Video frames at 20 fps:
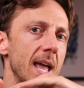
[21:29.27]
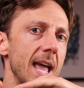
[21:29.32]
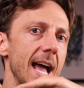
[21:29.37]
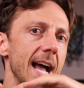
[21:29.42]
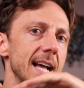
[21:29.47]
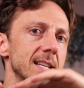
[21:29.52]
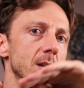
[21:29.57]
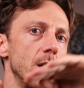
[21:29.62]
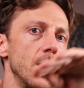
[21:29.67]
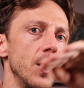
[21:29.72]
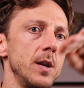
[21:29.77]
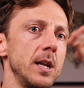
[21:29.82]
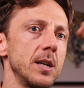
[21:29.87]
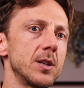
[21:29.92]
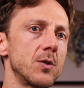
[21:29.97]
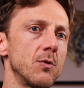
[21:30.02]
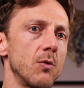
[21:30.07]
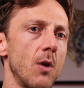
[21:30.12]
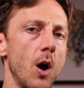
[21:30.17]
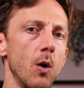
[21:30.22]
as earnings
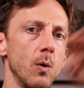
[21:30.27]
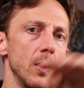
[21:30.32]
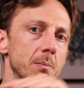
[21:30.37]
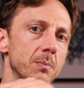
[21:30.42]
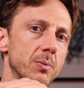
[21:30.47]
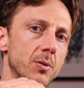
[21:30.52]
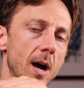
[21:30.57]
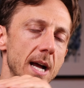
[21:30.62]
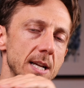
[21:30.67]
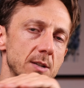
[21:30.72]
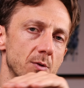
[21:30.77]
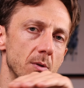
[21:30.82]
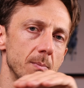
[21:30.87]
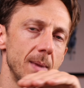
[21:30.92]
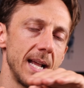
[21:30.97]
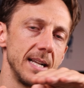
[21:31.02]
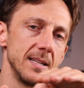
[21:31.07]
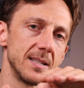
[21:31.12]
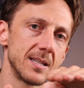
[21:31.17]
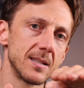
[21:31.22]
grow and price
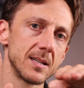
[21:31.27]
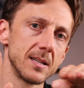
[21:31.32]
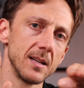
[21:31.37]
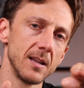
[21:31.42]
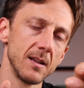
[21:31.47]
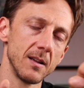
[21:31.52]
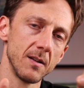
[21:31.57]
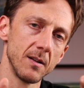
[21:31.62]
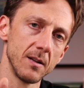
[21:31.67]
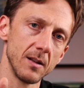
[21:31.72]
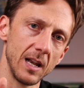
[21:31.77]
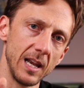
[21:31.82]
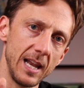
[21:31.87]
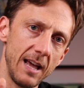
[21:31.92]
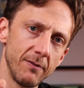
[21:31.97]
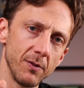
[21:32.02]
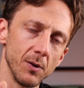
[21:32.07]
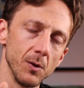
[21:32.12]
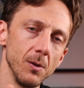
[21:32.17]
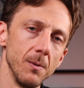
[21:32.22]
remains
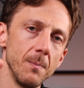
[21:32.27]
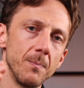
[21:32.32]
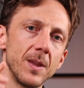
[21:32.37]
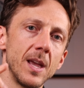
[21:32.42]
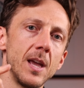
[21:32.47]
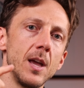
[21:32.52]
level,